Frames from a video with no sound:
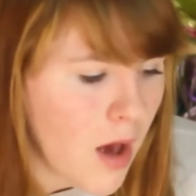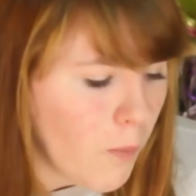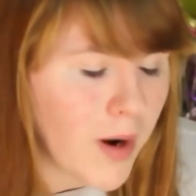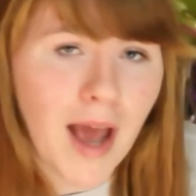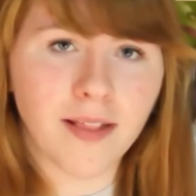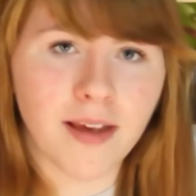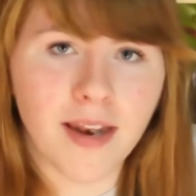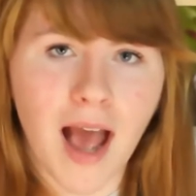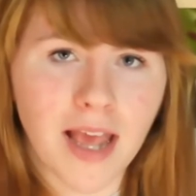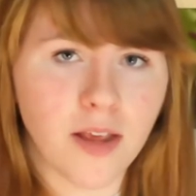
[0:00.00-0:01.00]
What I
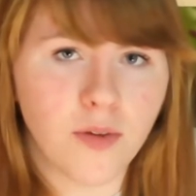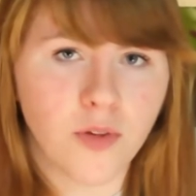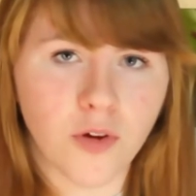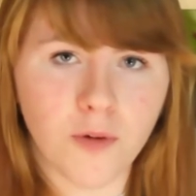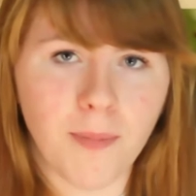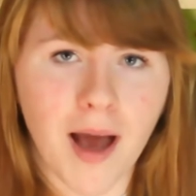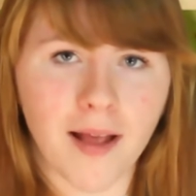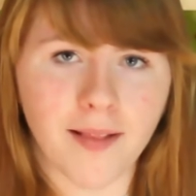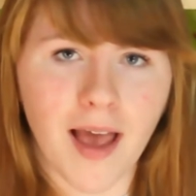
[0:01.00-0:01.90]
did, I used coupons.